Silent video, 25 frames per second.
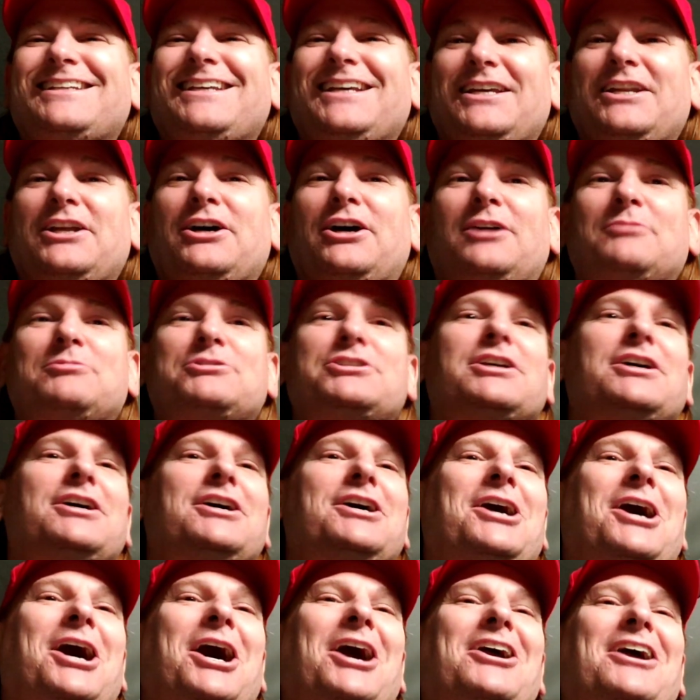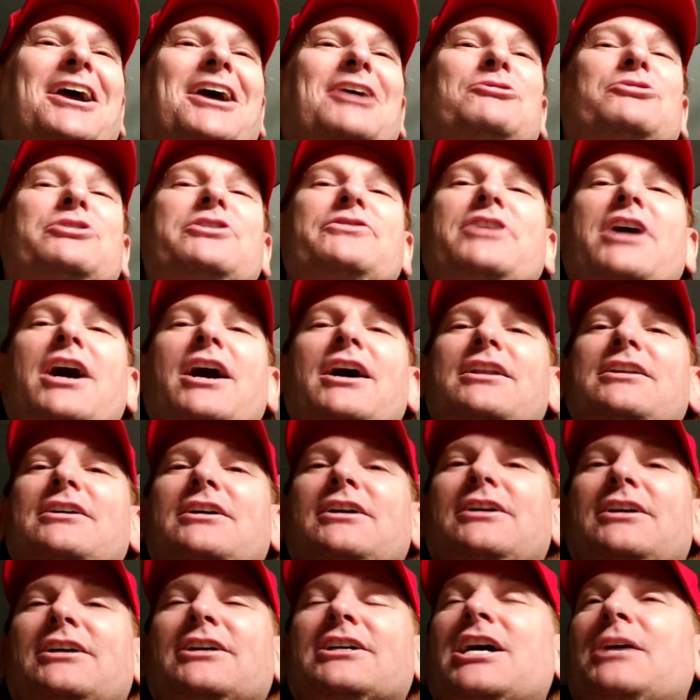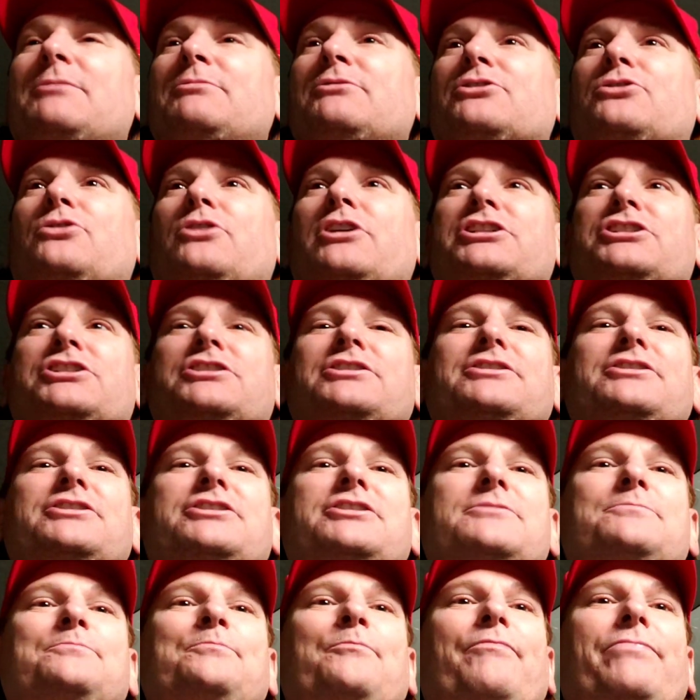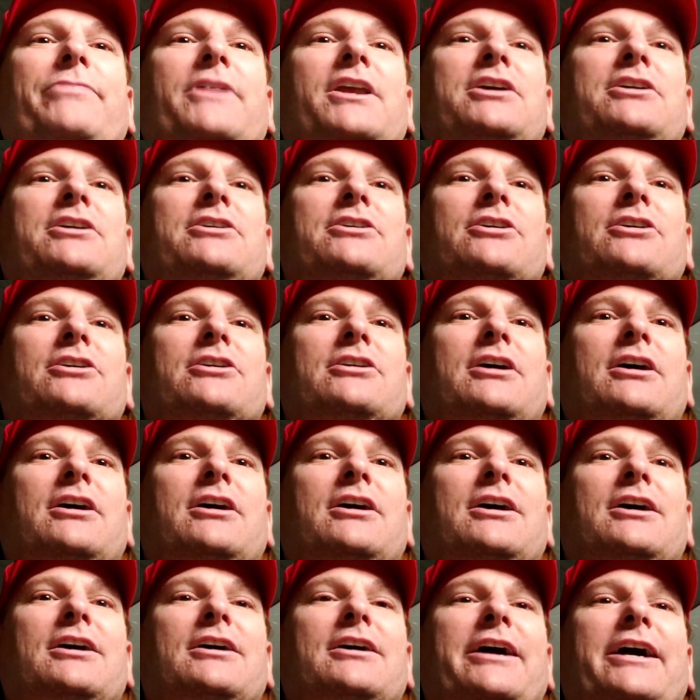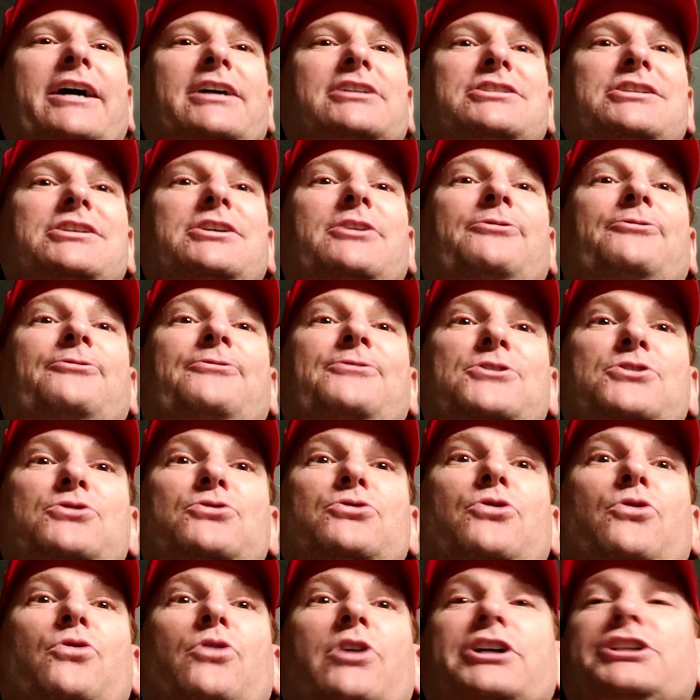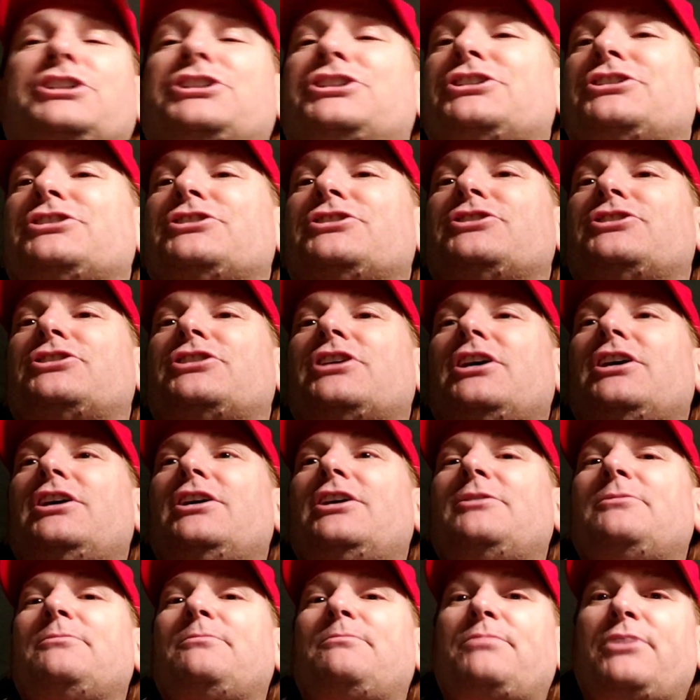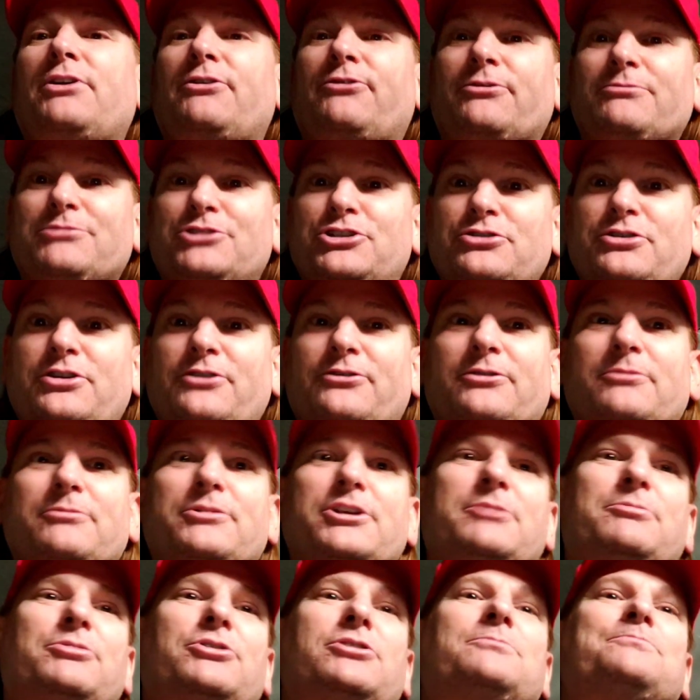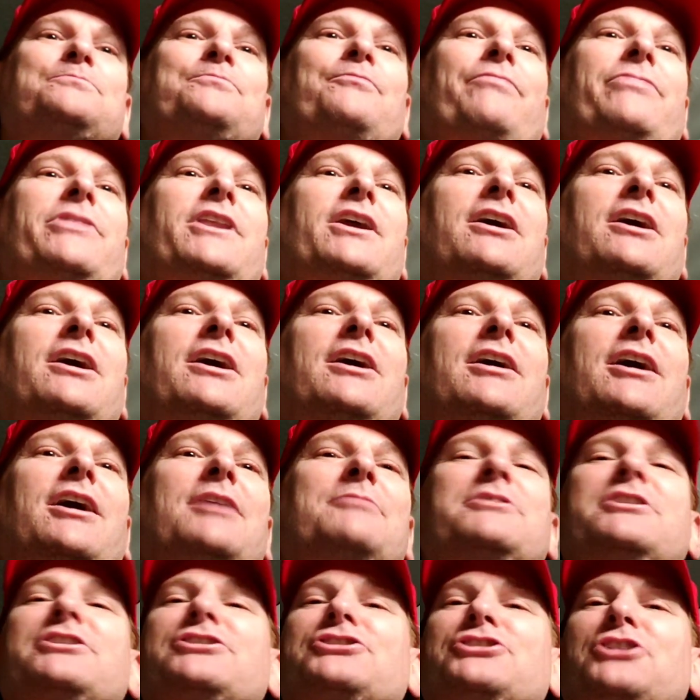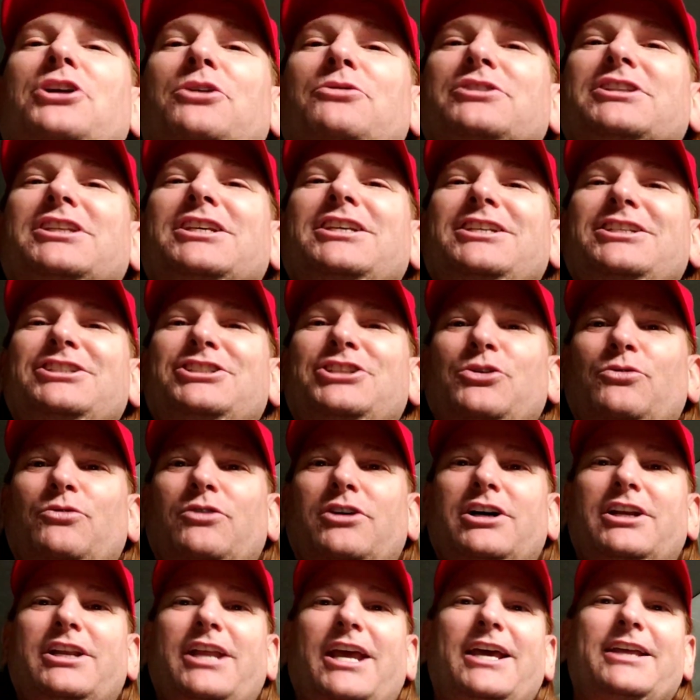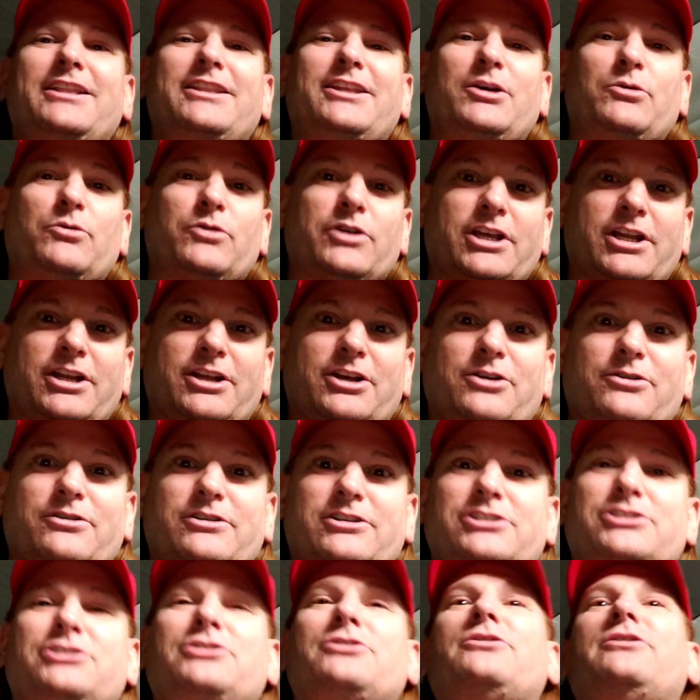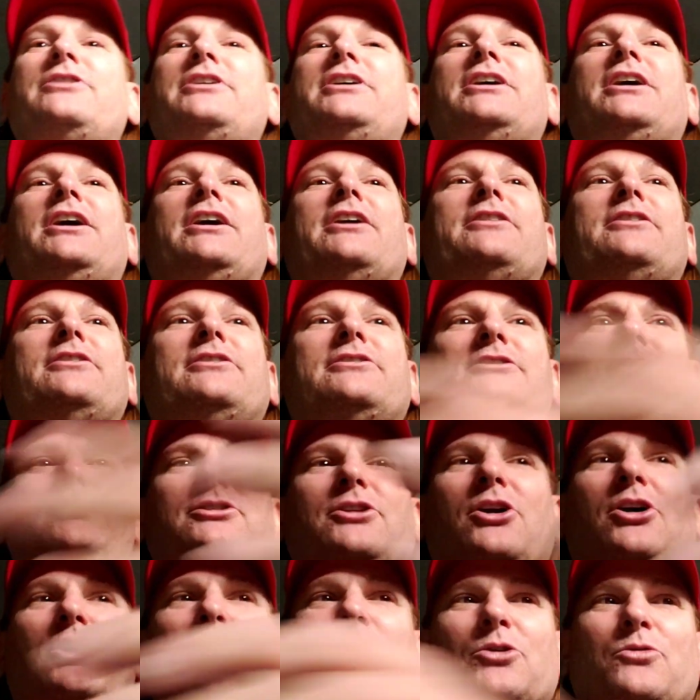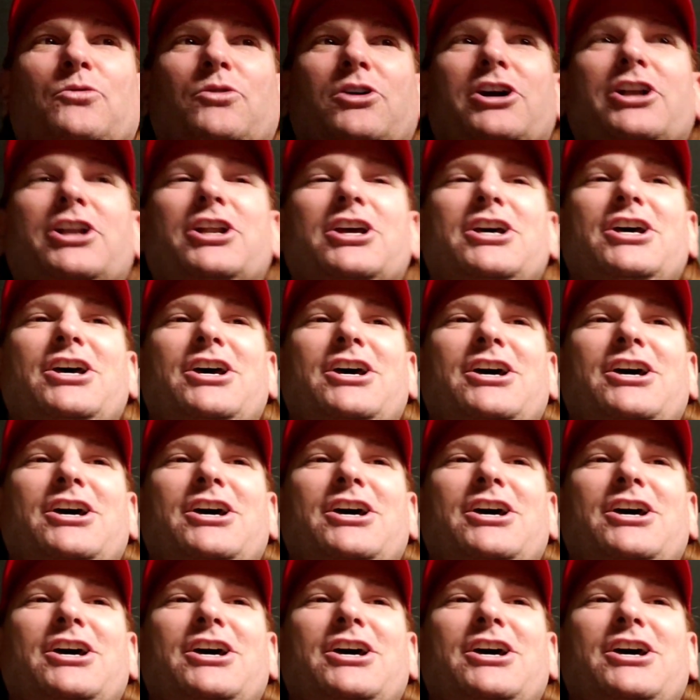It helps. Alright, we've got a couple of questions here, actually a few questions, but from two different people. I'm going to start with the easy one, and then we're going to go into the longer one.